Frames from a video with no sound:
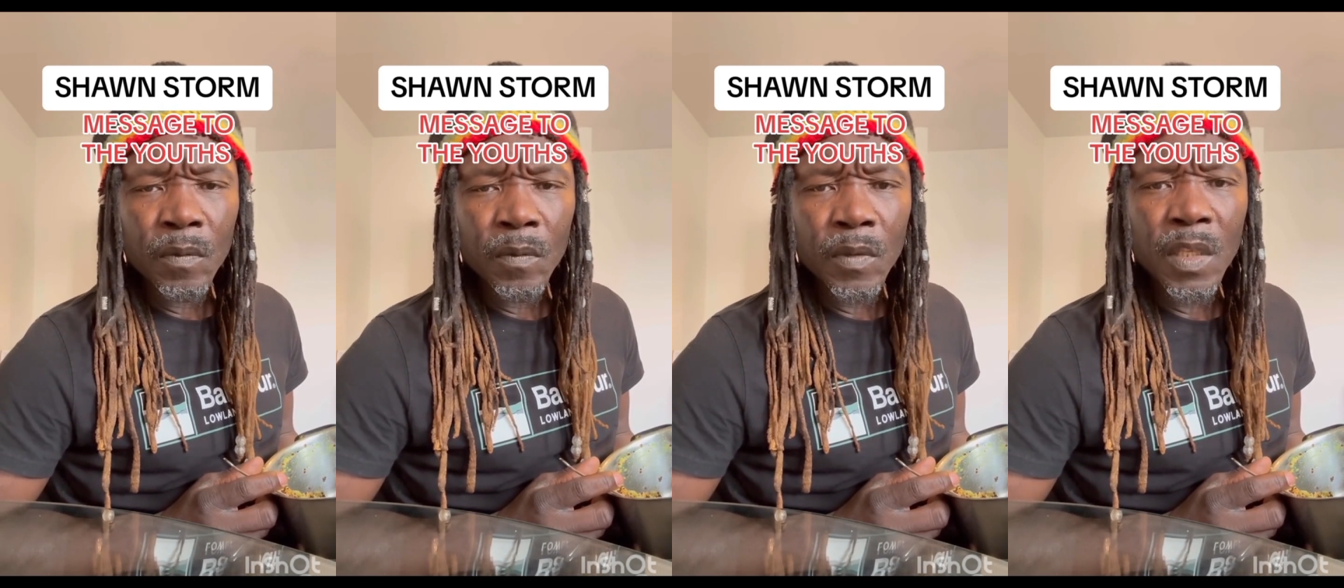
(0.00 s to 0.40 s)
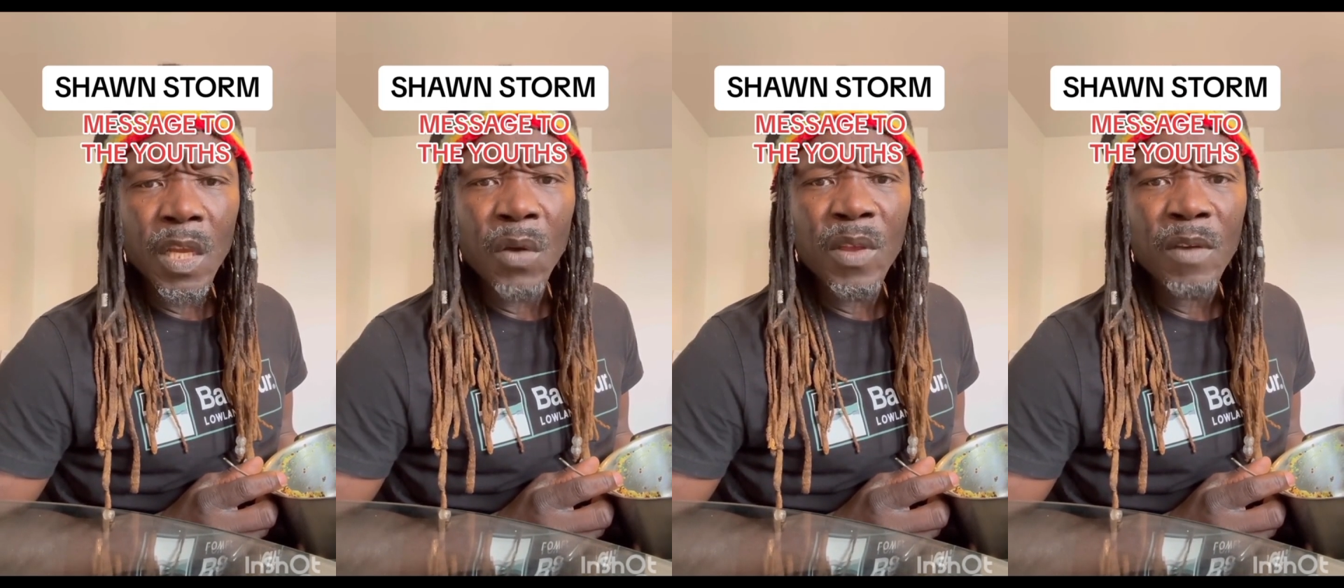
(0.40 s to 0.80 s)
stay
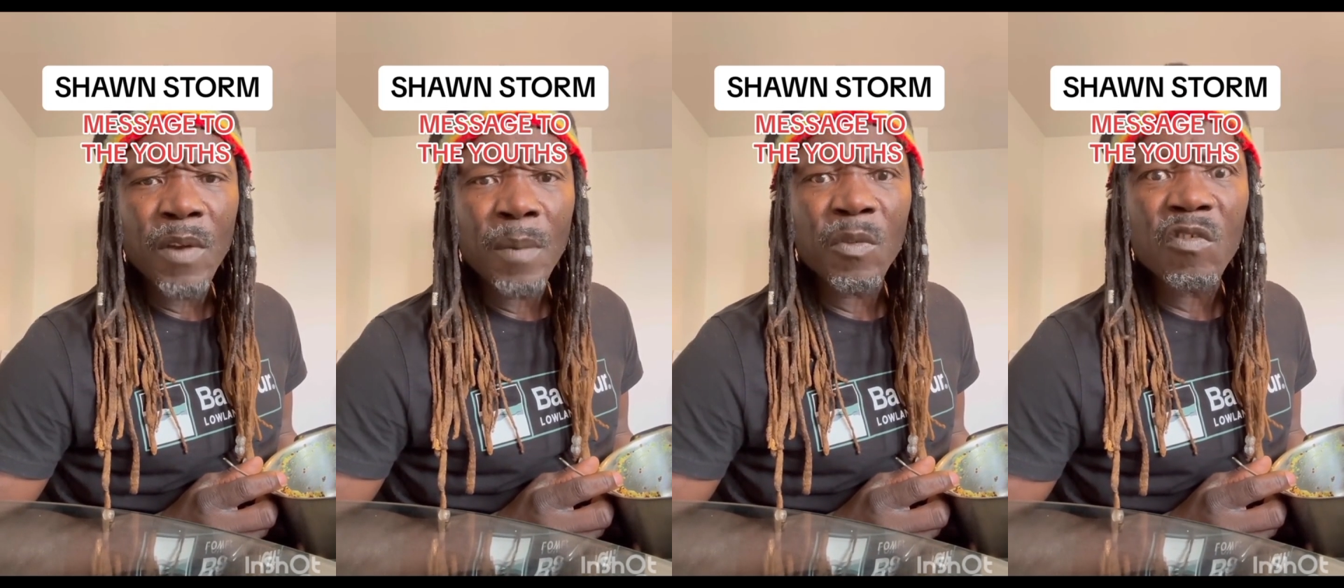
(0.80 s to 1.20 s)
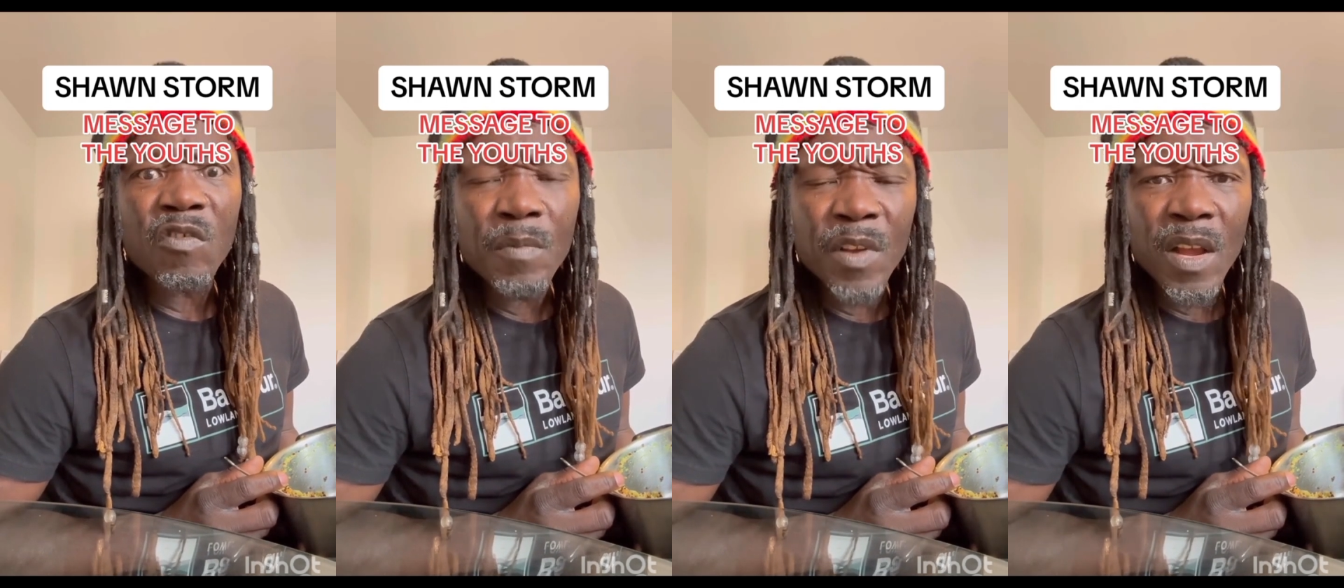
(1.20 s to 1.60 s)
away from
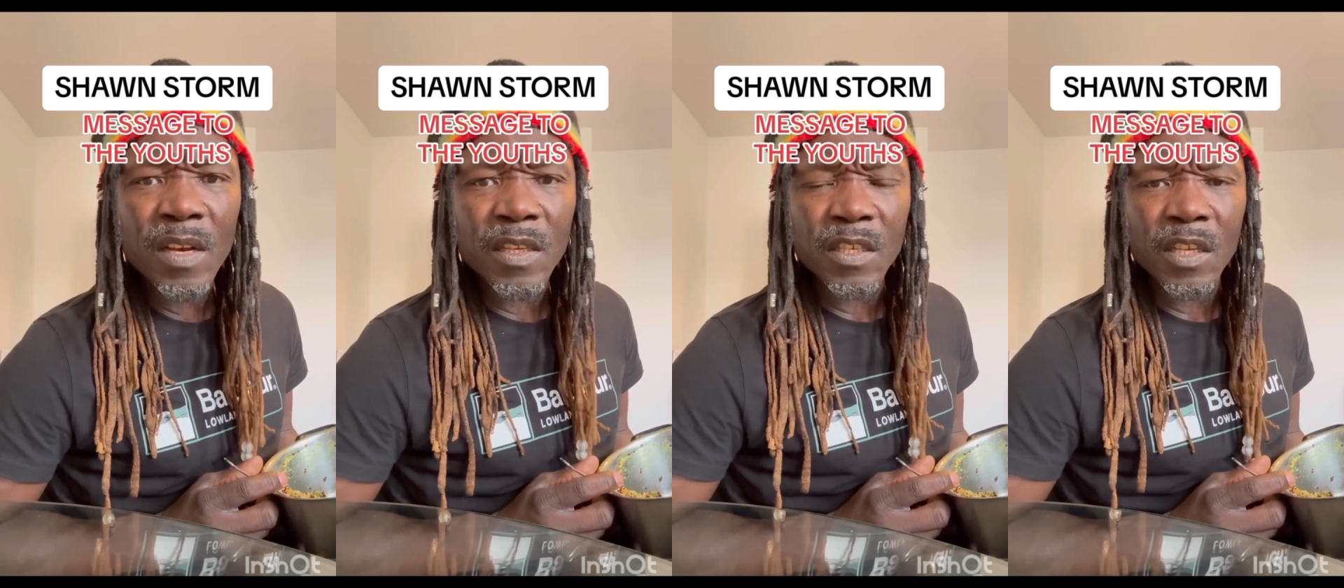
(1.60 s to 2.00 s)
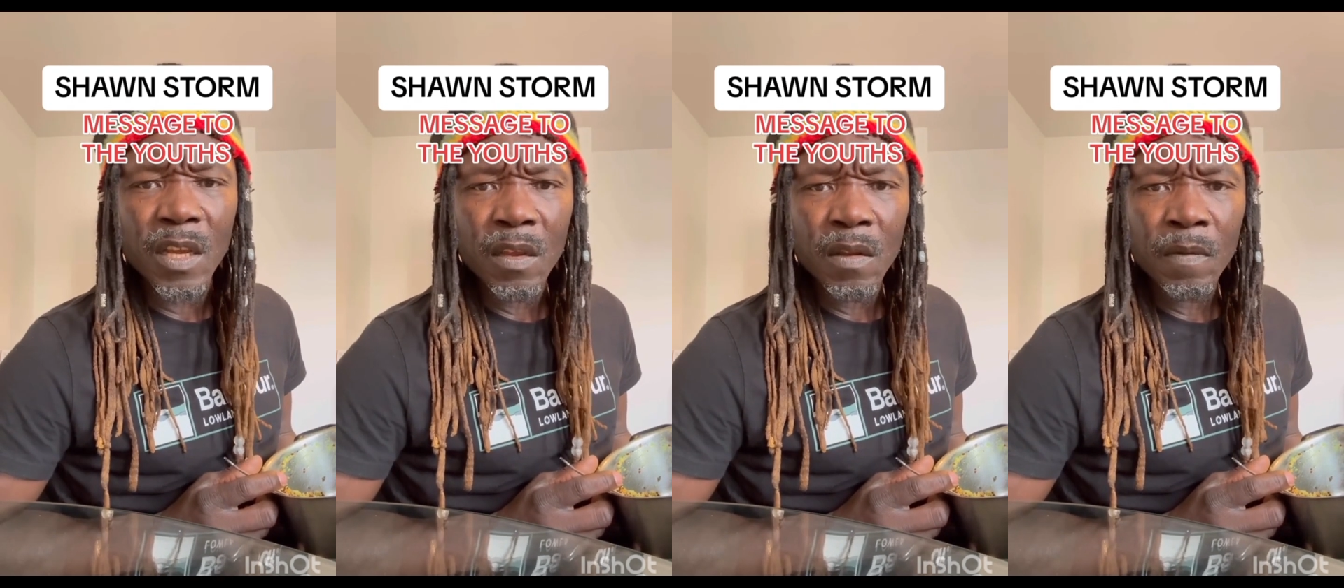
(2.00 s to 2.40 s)

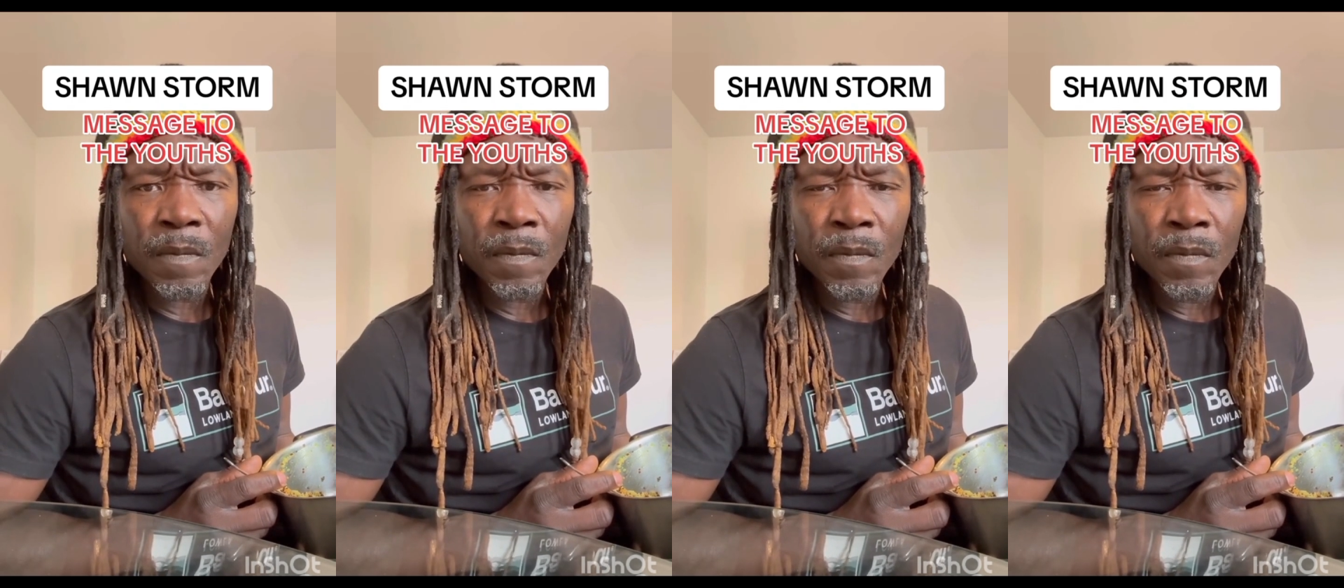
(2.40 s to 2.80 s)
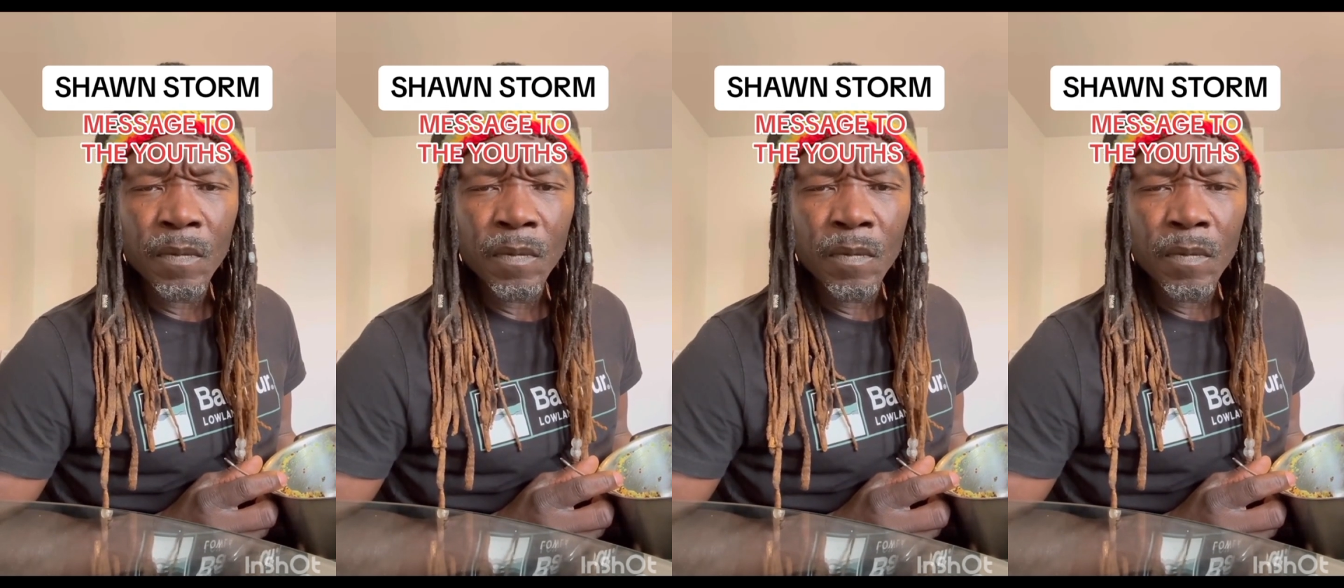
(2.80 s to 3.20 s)
criminality,
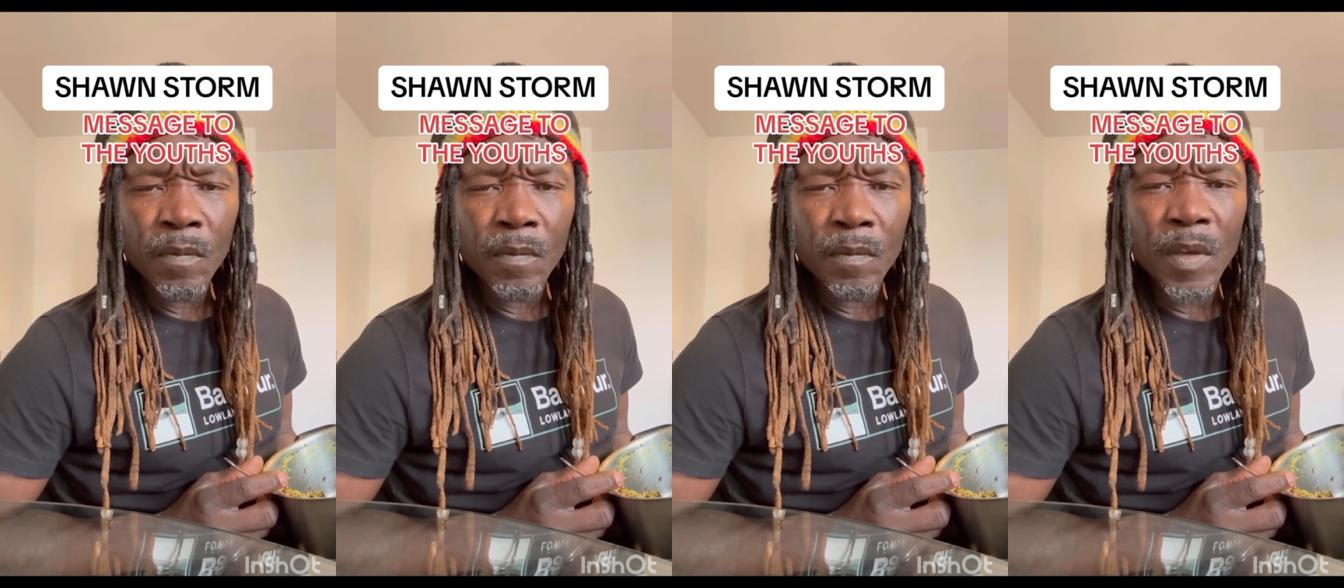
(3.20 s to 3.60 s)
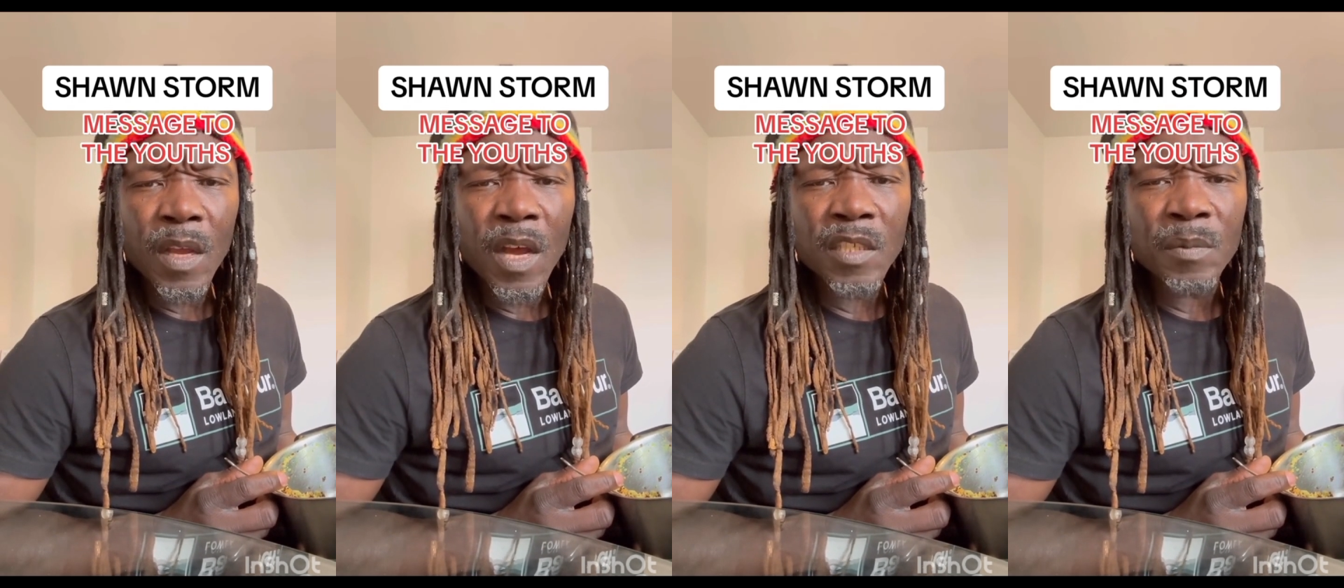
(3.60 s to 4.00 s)

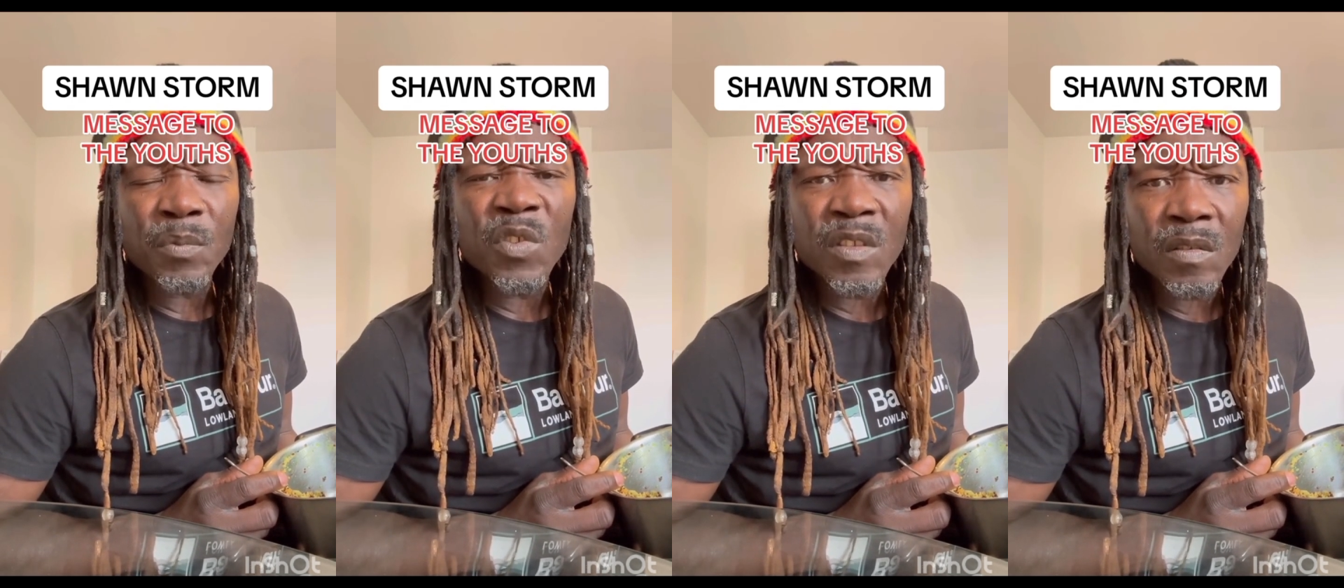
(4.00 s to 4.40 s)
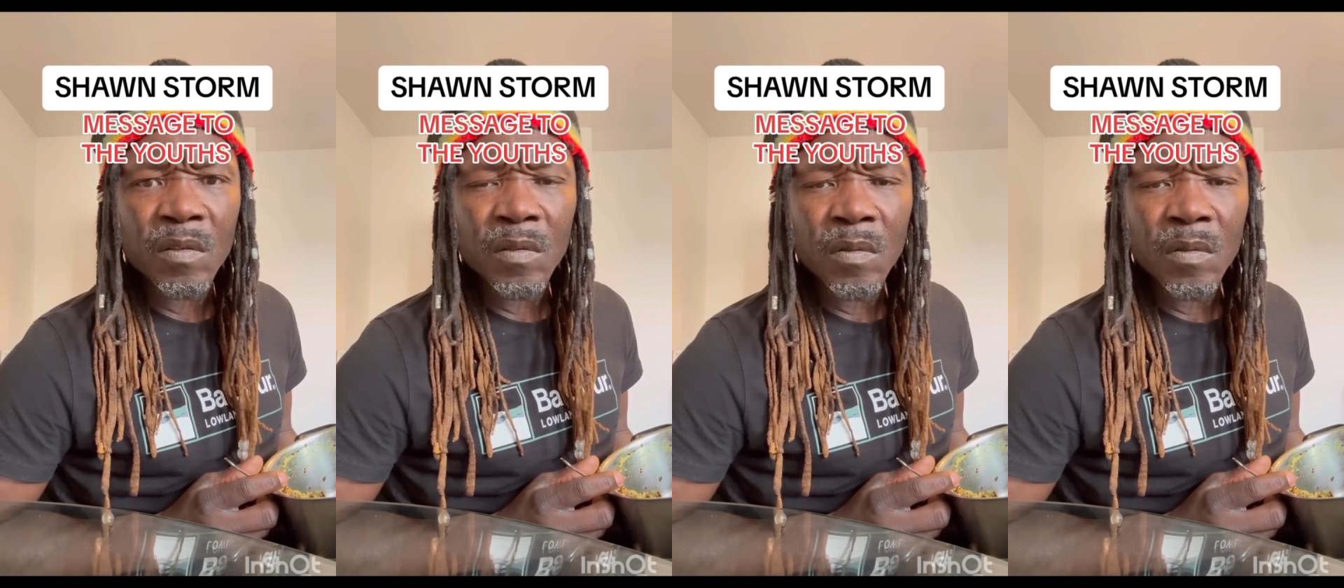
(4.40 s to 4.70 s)
because prison